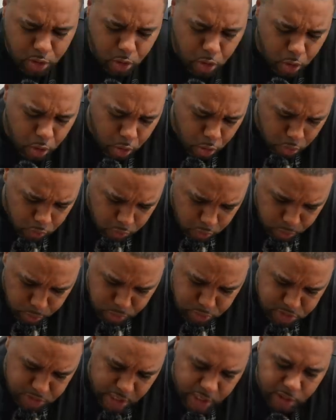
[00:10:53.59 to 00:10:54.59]
a horrible
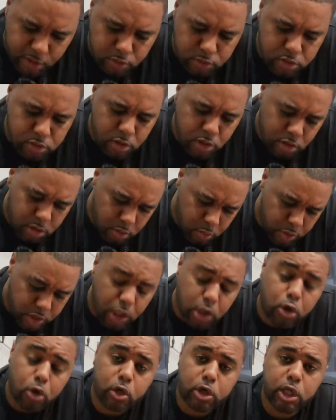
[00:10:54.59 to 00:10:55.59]
sound when I
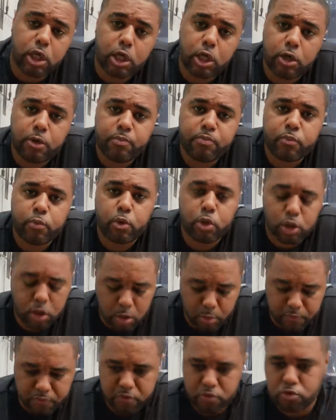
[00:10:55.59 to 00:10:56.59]
lock it when I
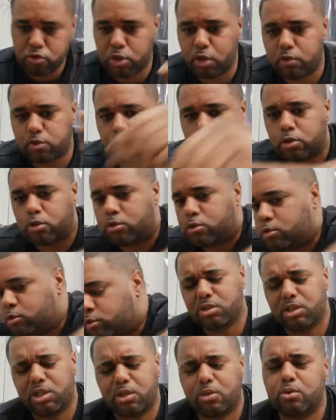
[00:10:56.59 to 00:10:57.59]
come off the drive. So
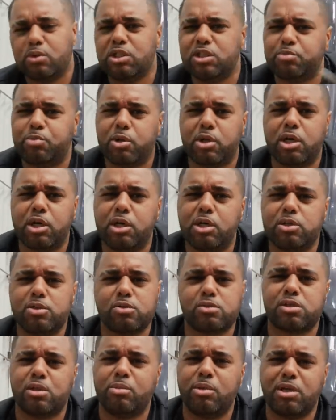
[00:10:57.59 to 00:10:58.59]
did they call these pliers or
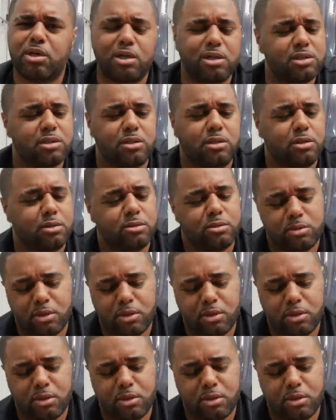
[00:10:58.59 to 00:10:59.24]
something? I don't know.